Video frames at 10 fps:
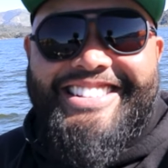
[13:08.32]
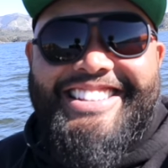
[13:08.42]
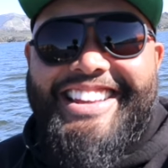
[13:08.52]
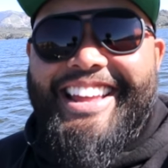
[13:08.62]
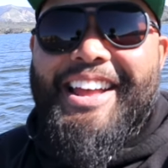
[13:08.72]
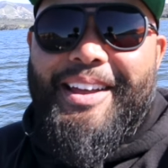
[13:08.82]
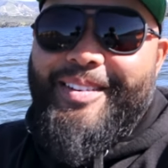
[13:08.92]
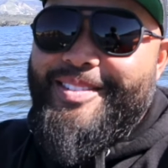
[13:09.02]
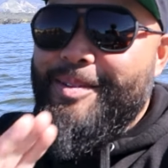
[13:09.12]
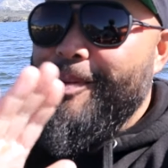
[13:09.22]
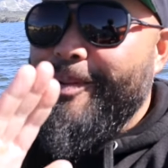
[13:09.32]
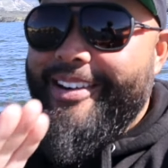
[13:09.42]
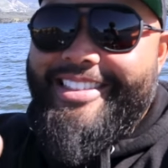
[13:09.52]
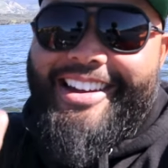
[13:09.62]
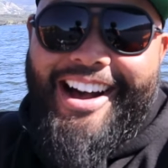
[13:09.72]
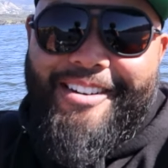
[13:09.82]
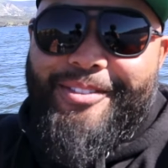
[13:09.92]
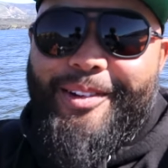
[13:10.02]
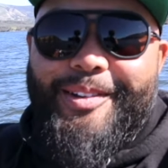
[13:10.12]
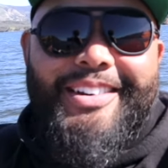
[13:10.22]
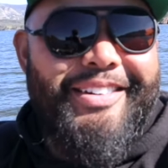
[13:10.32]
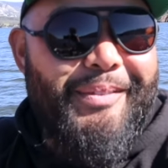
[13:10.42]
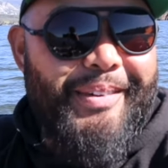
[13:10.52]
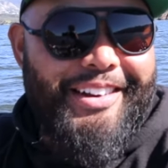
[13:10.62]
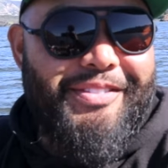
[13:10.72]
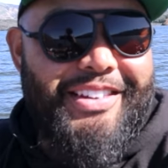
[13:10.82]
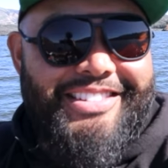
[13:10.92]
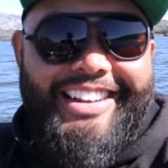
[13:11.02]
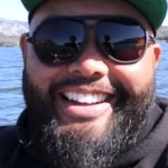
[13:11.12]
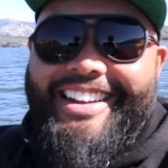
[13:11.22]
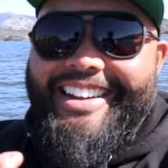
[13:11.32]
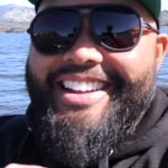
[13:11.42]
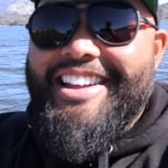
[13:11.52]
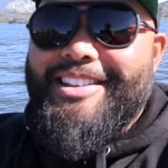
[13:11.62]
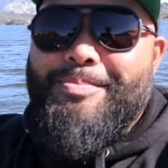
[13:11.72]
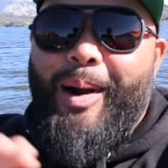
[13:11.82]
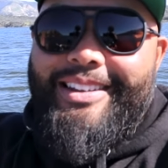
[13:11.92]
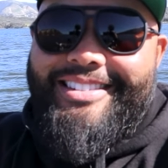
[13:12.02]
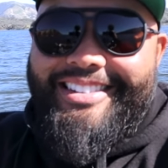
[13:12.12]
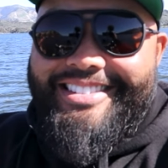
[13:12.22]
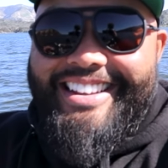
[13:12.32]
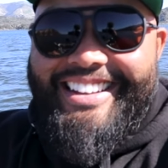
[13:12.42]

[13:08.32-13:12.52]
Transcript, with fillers: just kidding, it was super worth it. Hot food when you're fishing is priceless.